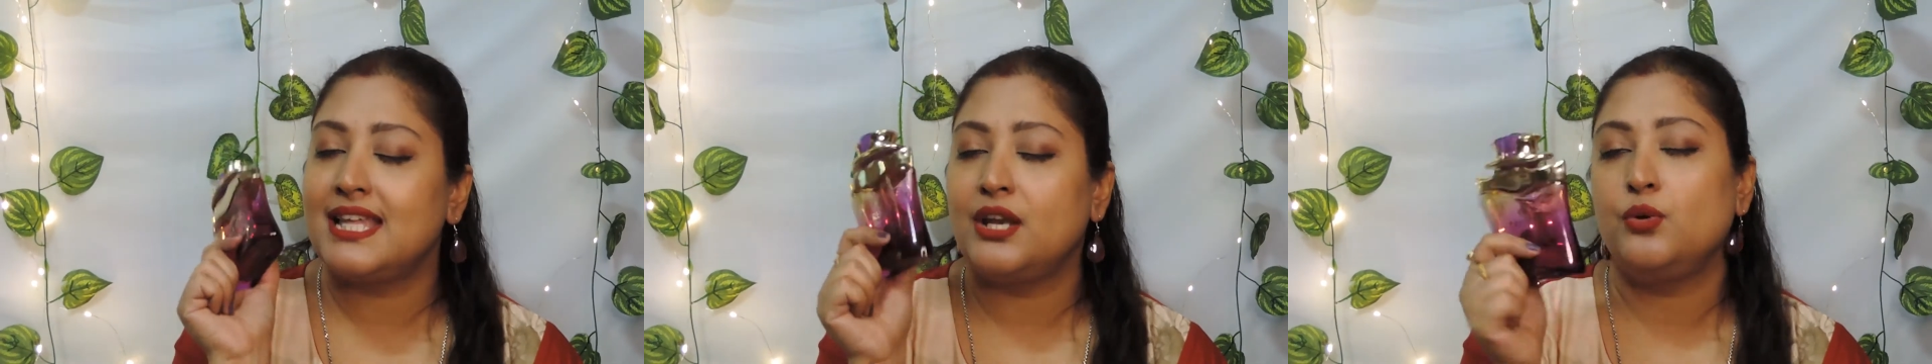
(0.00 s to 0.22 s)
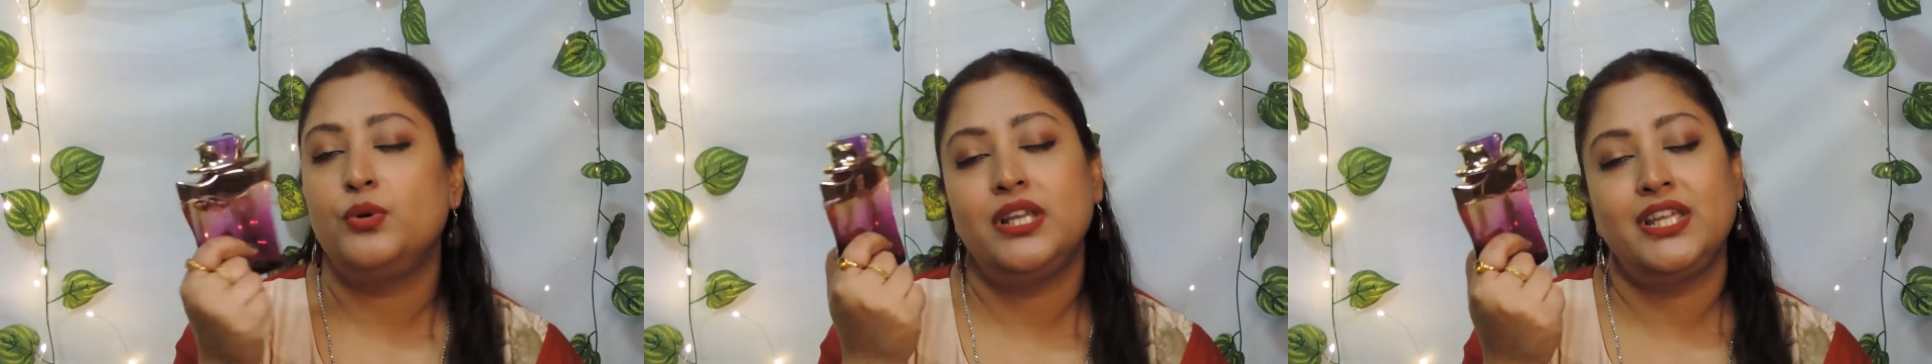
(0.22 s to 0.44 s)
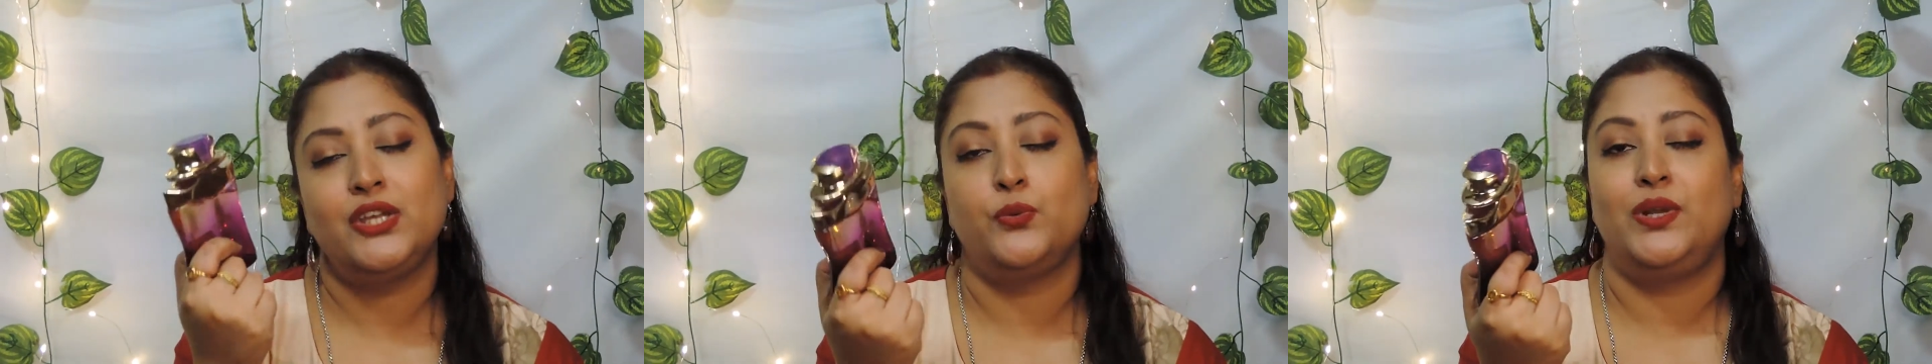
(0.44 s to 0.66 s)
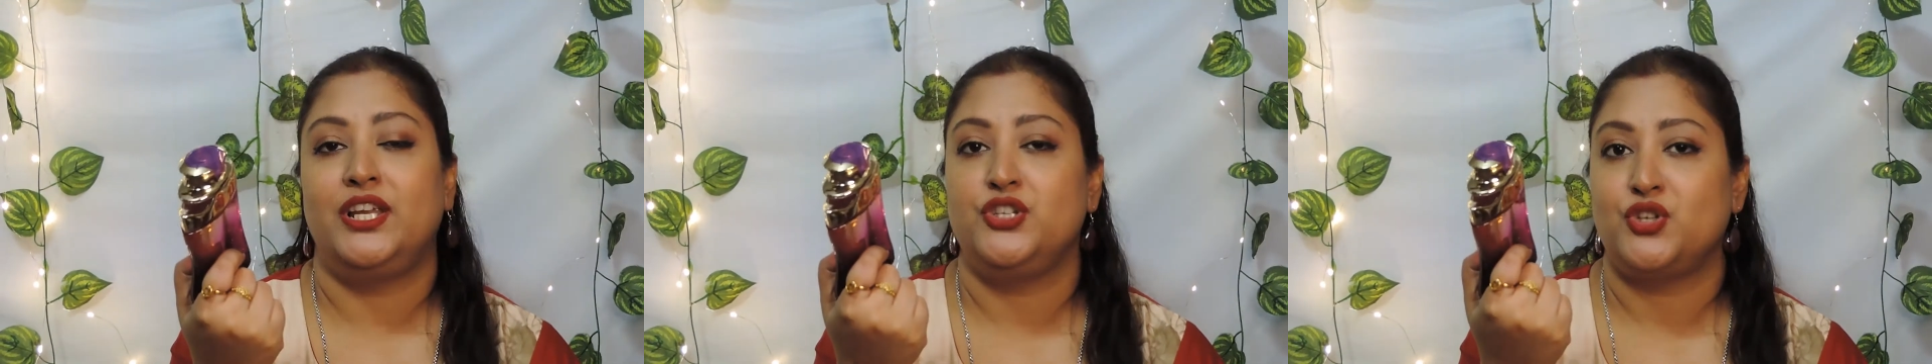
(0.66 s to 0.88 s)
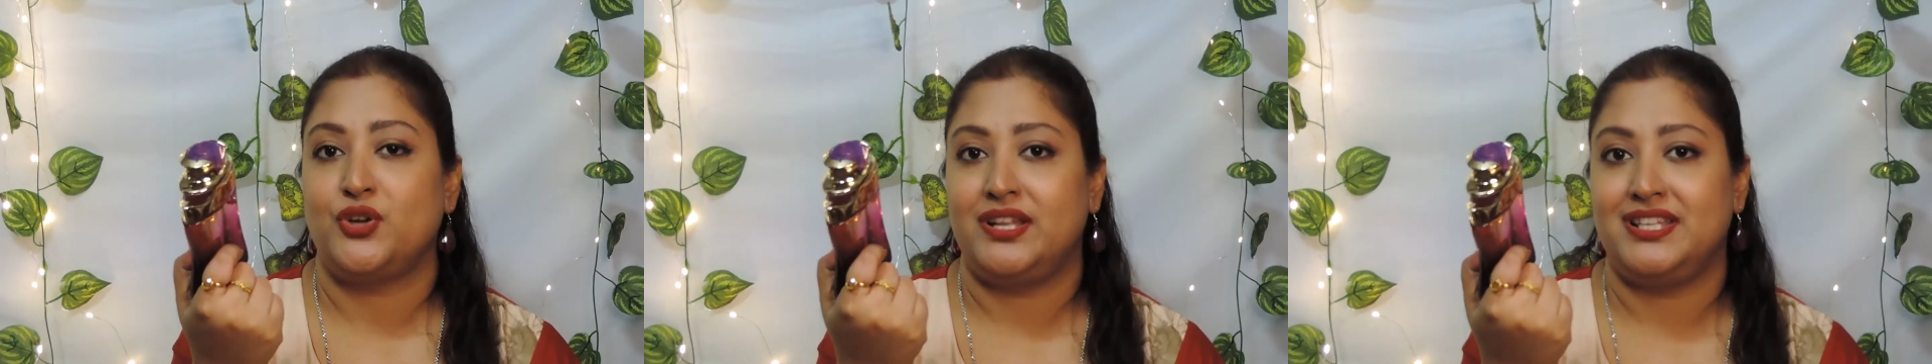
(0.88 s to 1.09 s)
then only you will
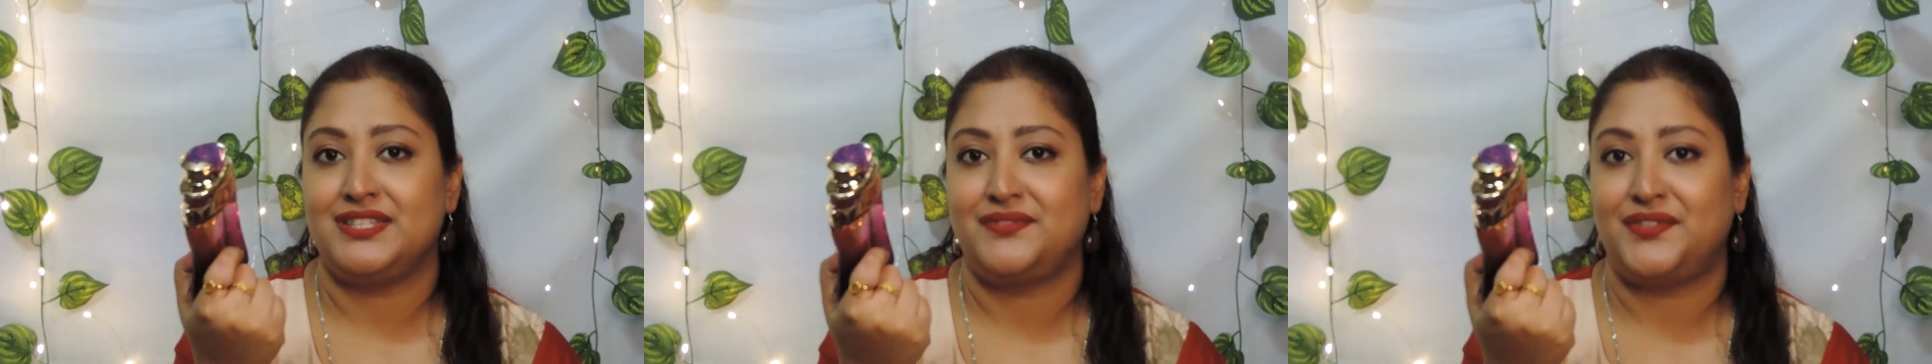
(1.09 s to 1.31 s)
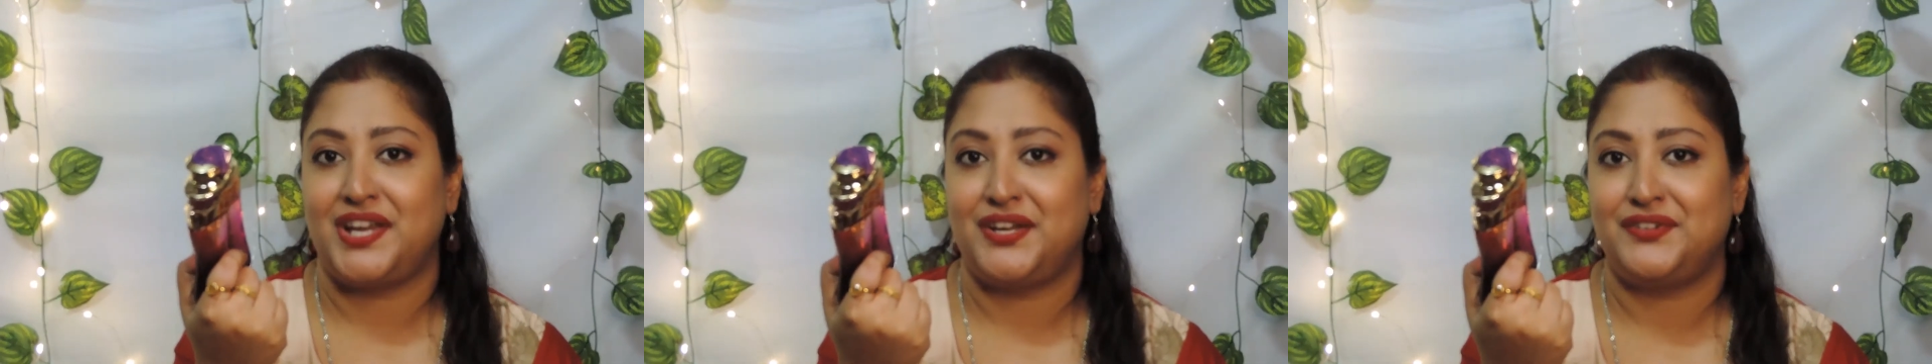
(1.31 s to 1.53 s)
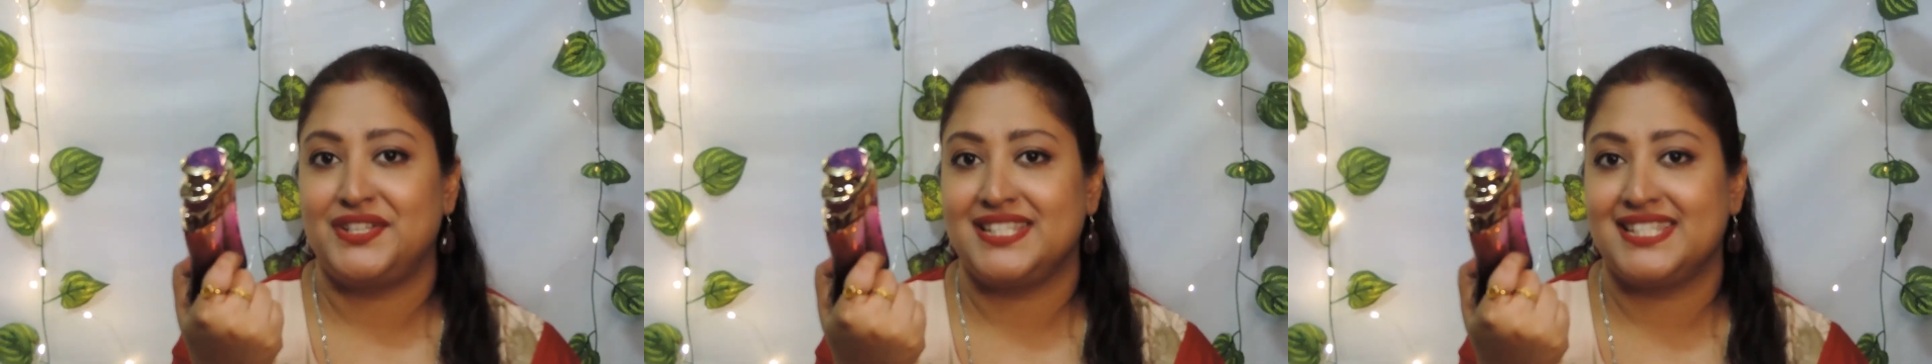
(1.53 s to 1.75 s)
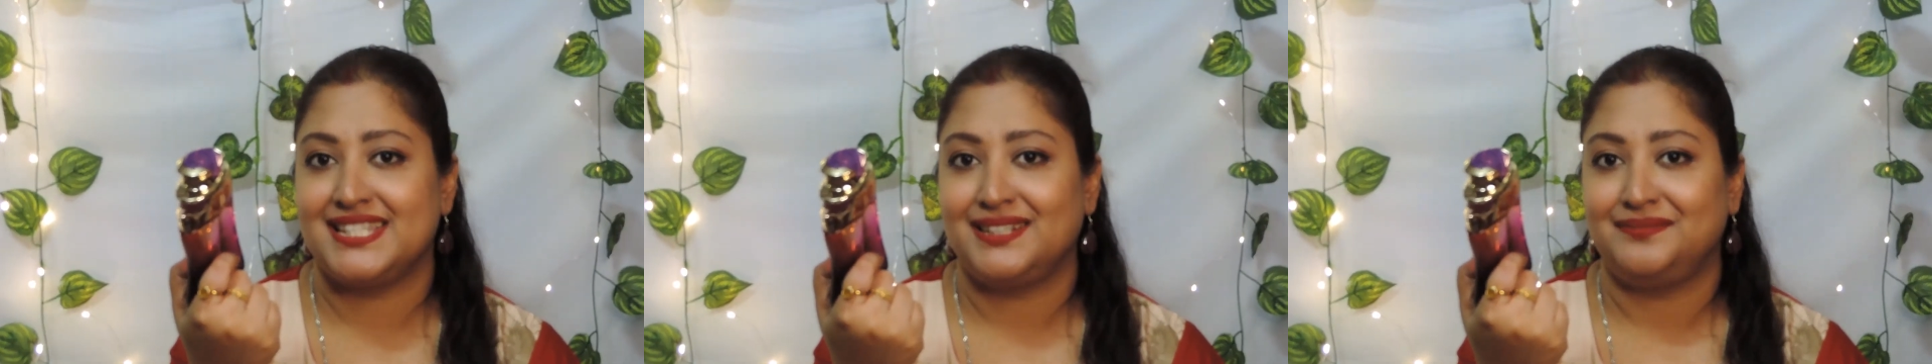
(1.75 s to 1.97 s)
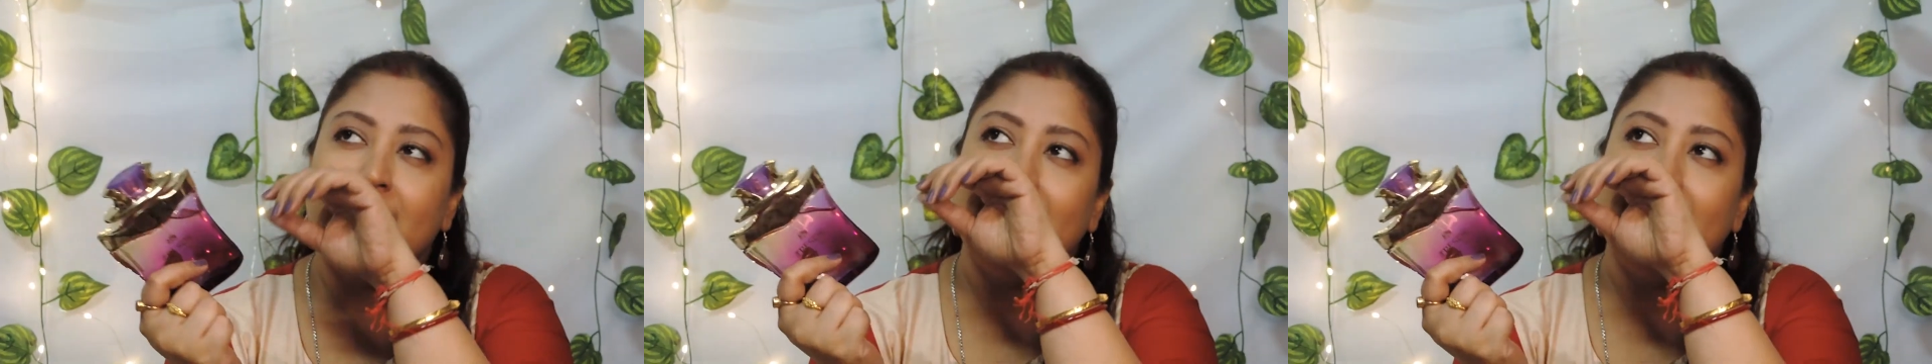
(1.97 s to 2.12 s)
enjoy this fragrance.